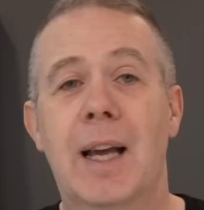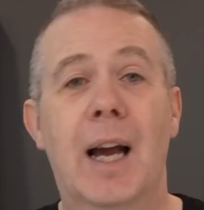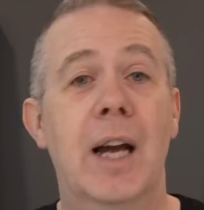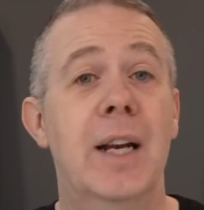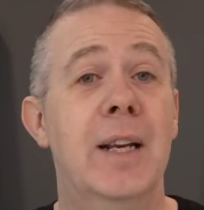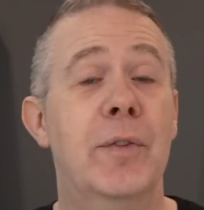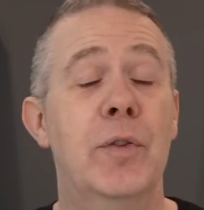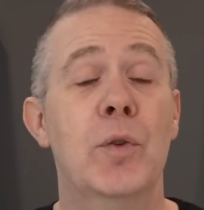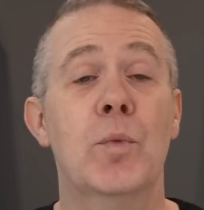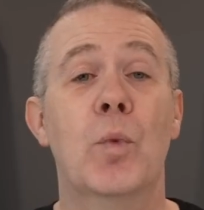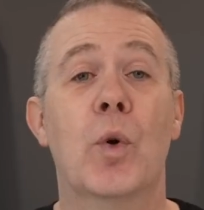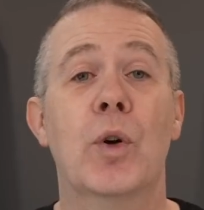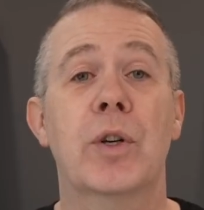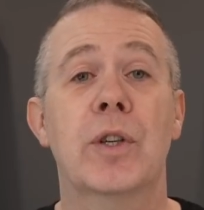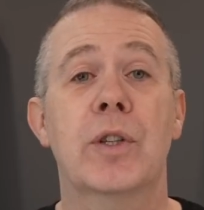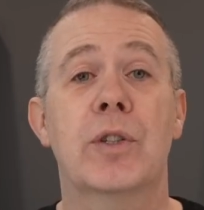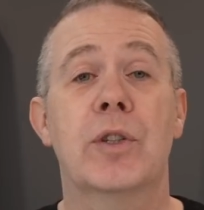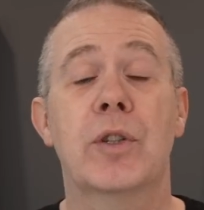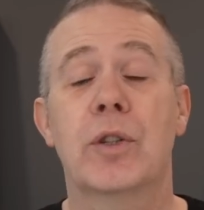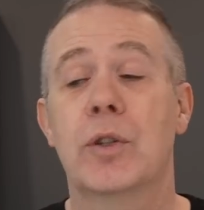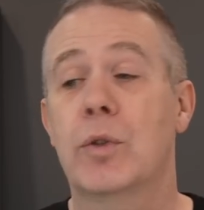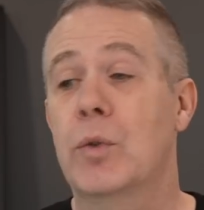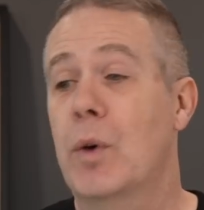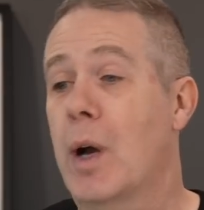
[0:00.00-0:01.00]
And if you wanted
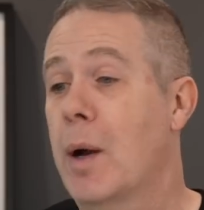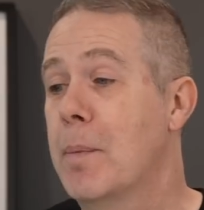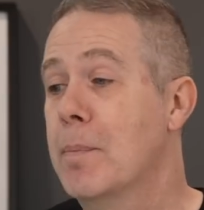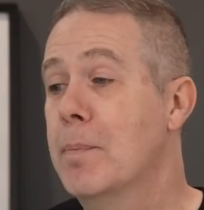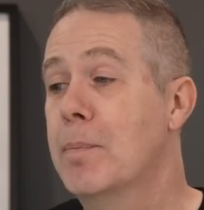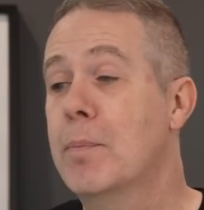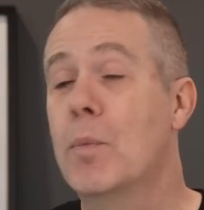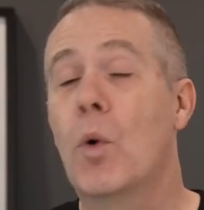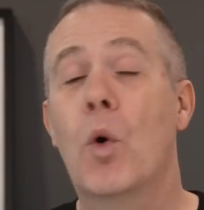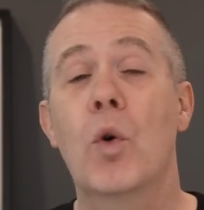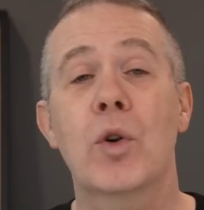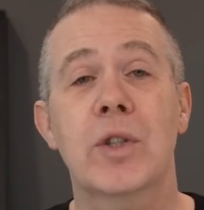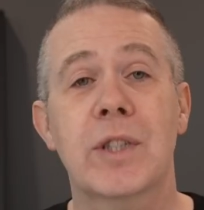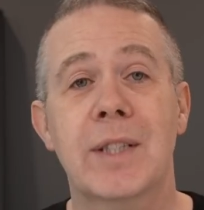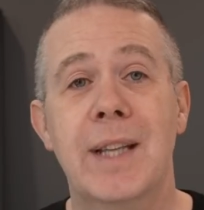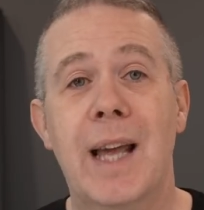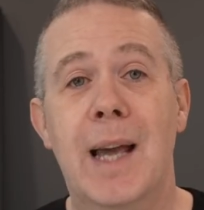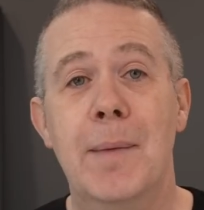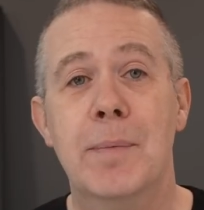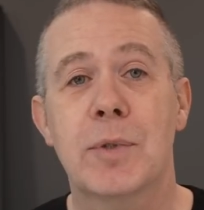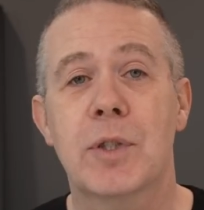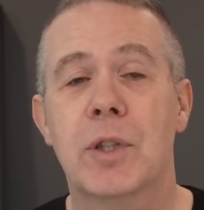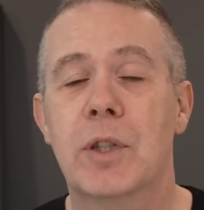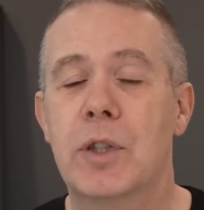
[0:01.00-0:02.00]
to do more
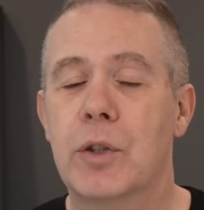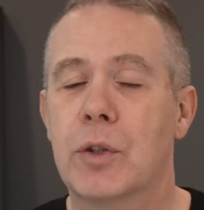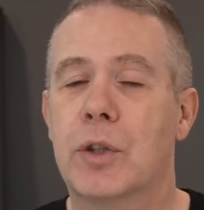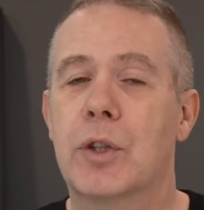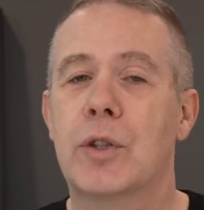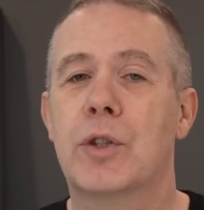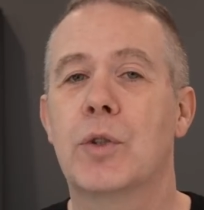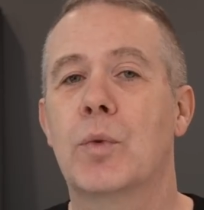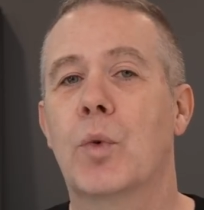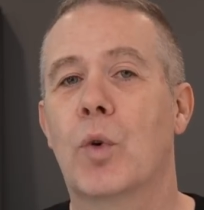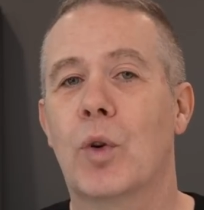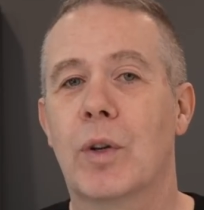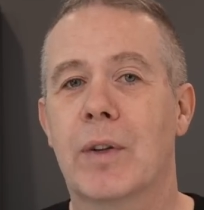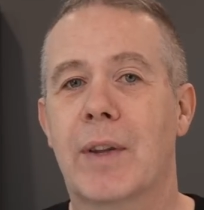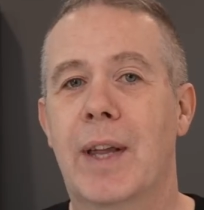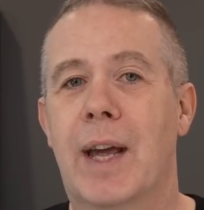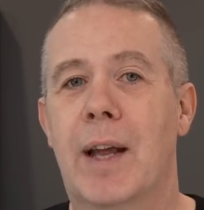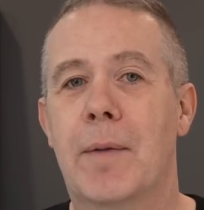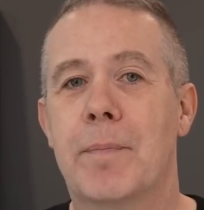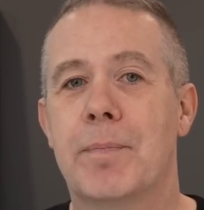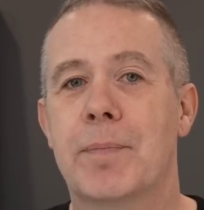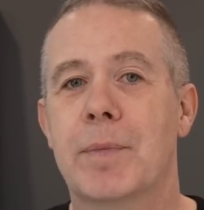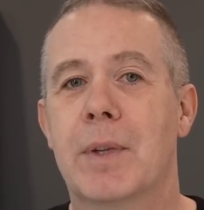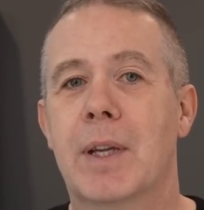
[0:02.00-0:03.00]
steps, you could do all
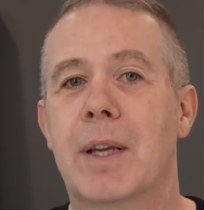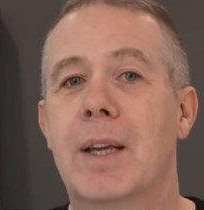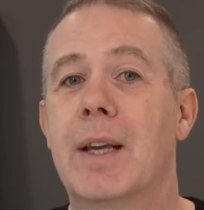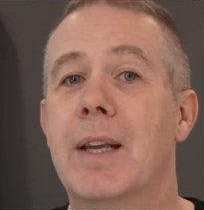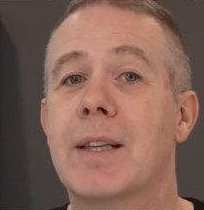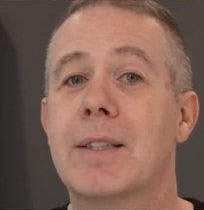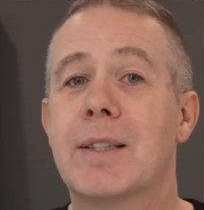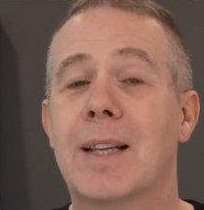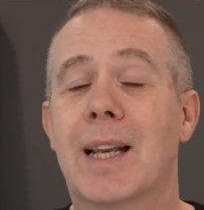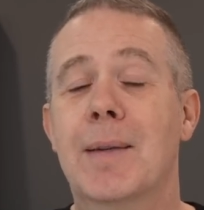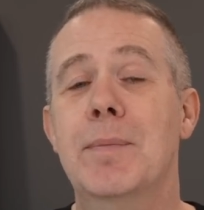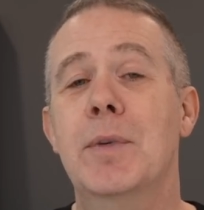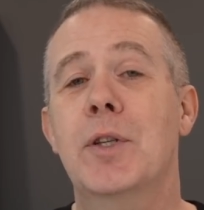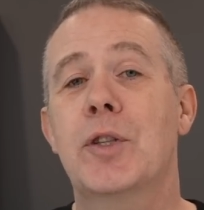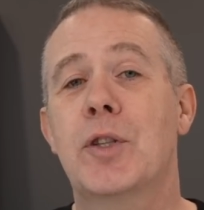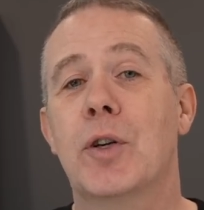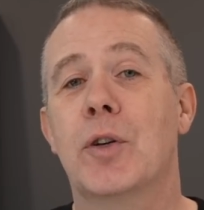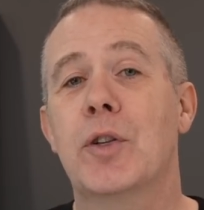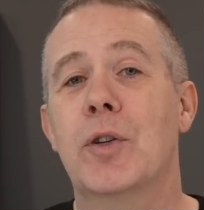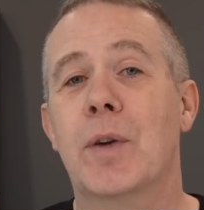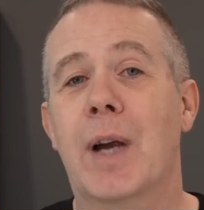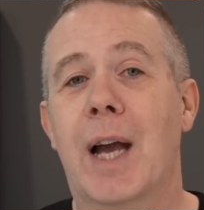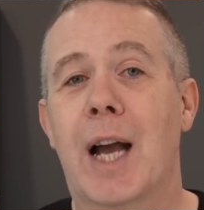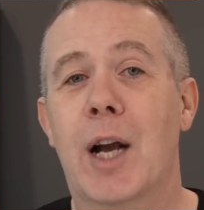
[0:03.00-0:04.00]
that. So let me show
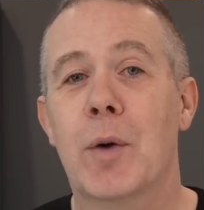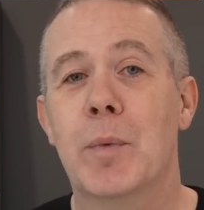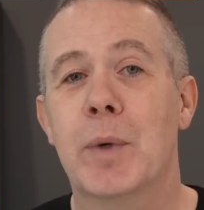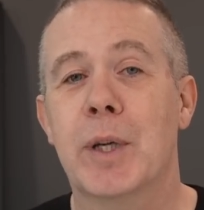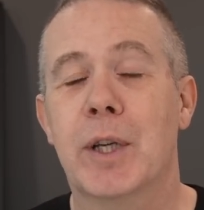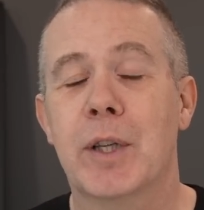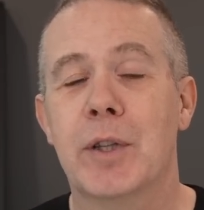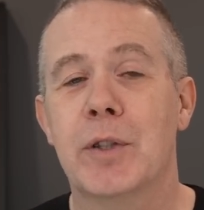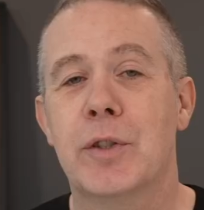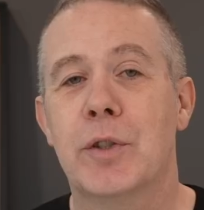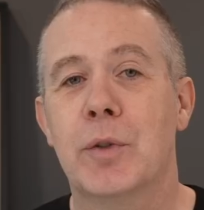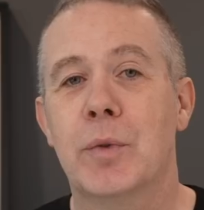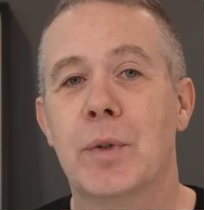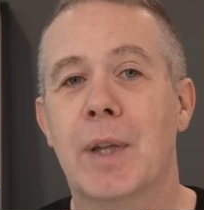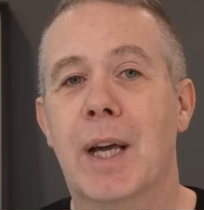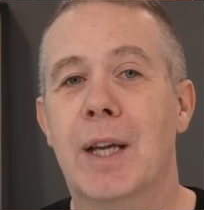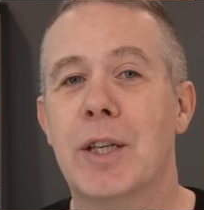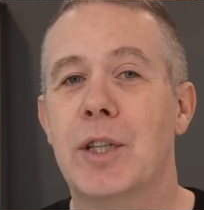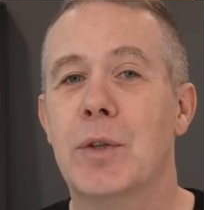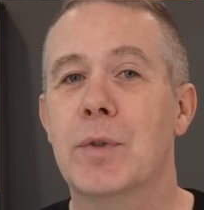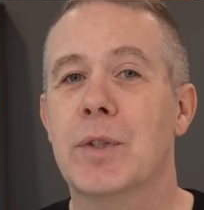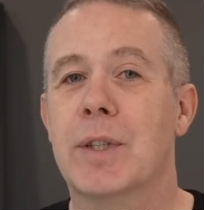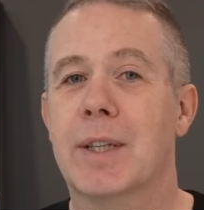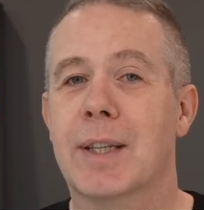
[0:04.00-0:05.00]
you how we can do
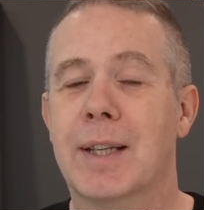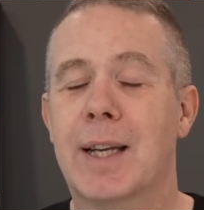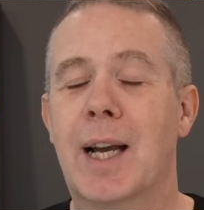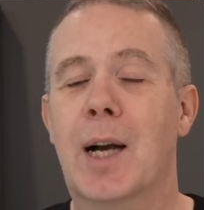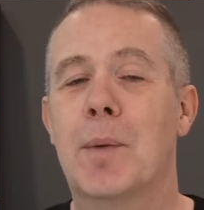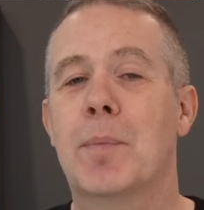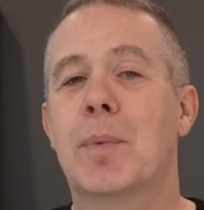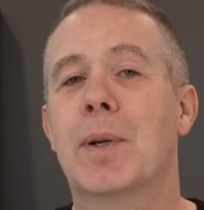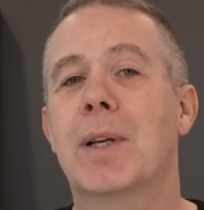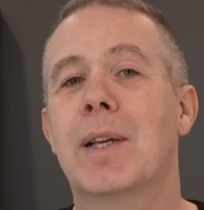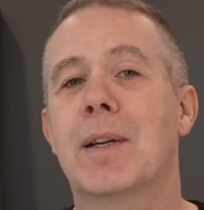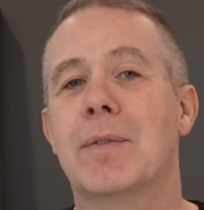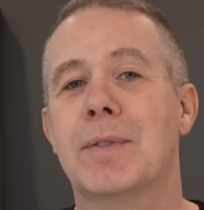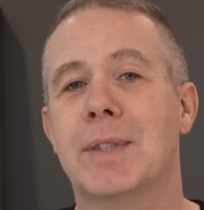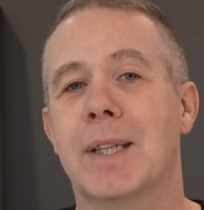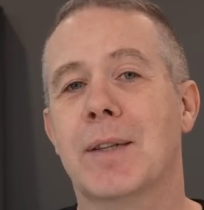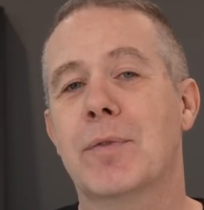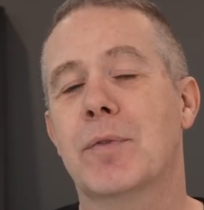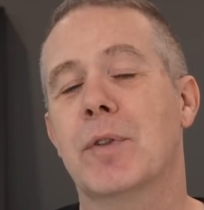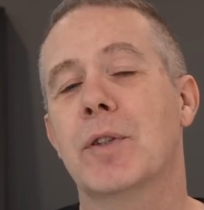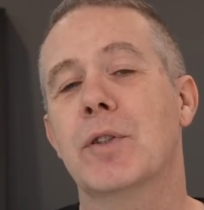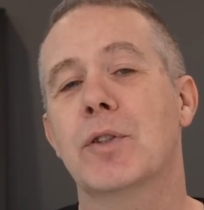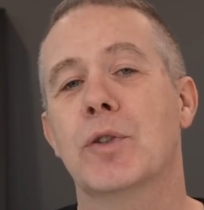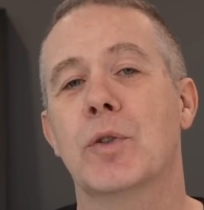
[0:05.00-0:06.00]
that using a couple of
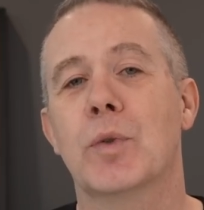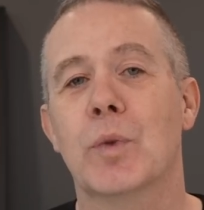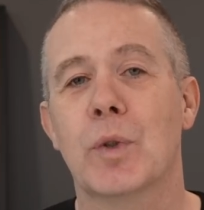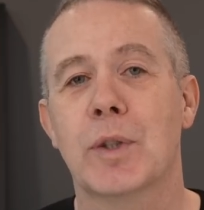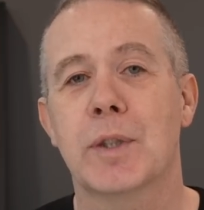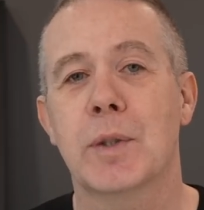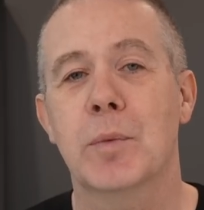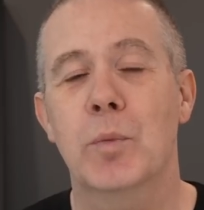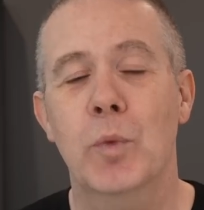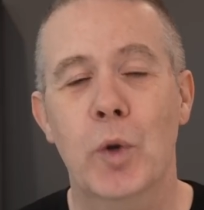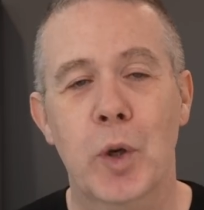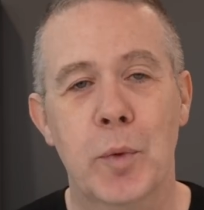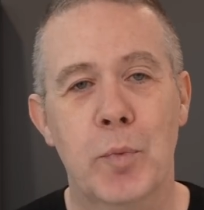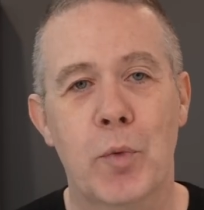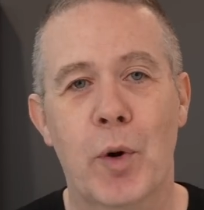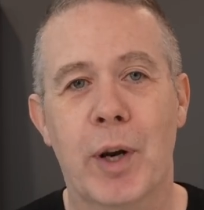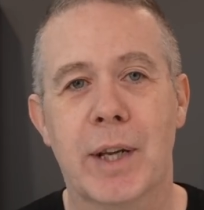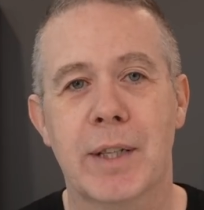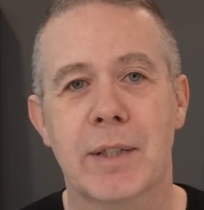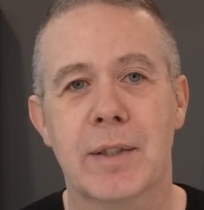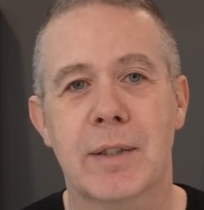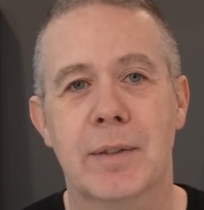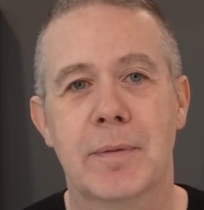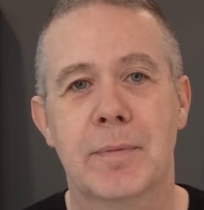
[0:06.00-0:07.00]
different tools in
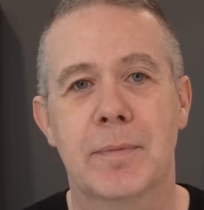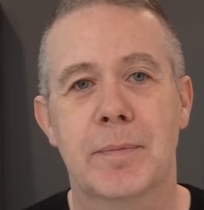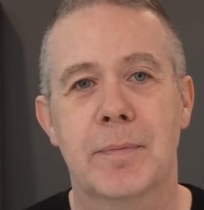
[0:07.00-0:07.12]
WordPress.